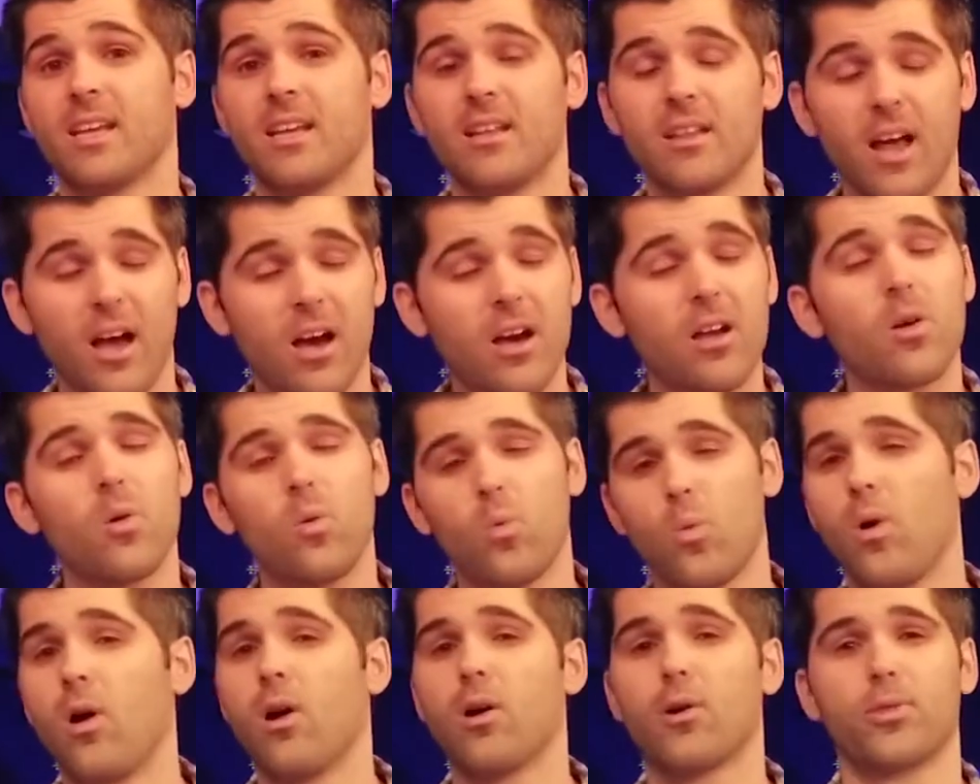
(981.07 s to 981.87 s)
I'm going to
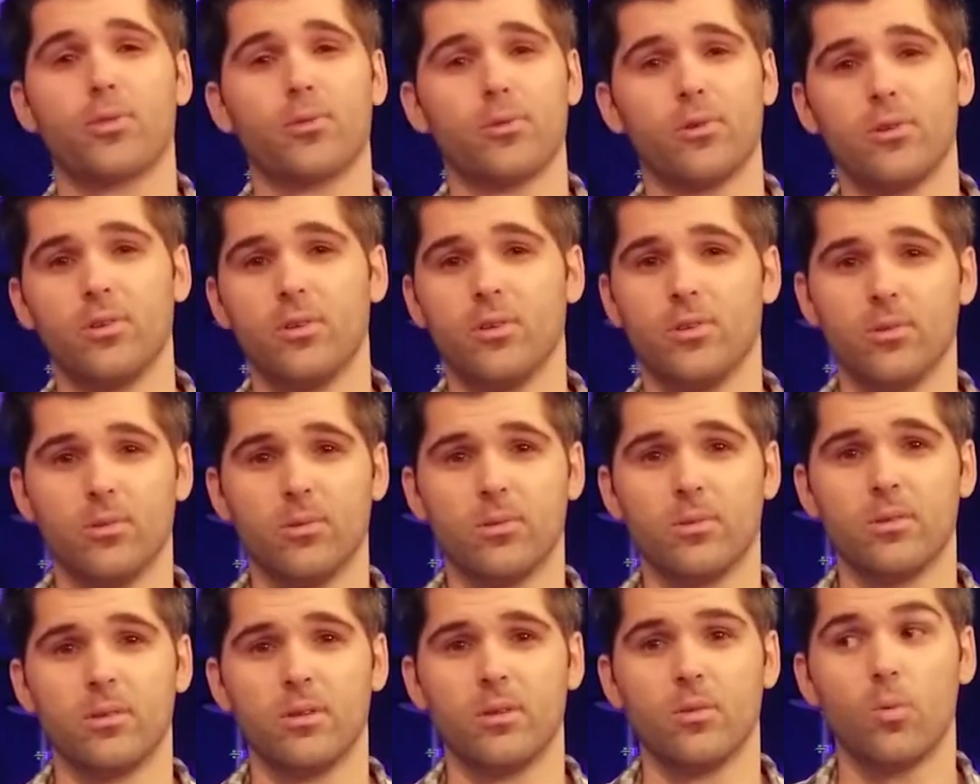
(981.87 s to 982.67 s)

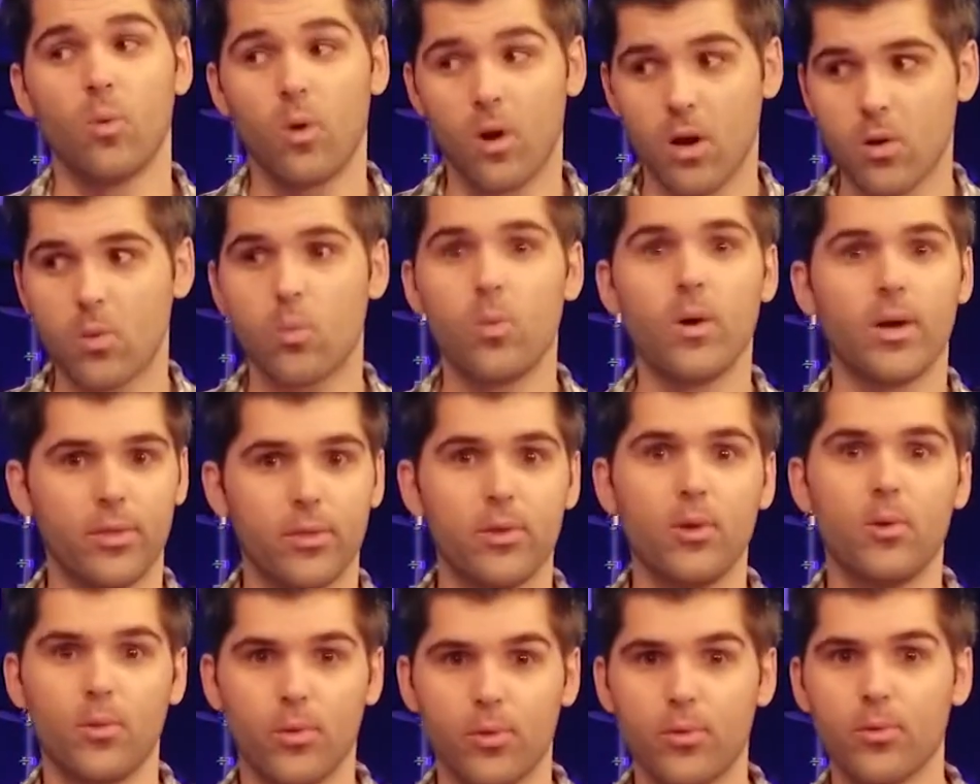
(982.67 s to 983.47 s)
walk with
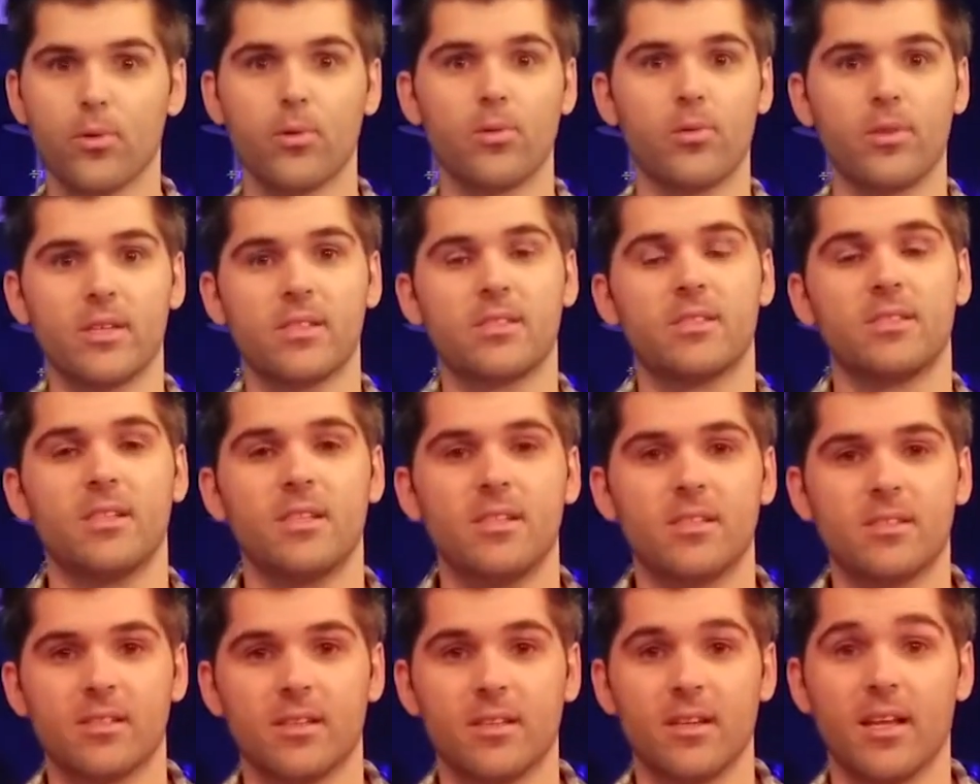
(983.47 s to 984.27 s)
you through this season.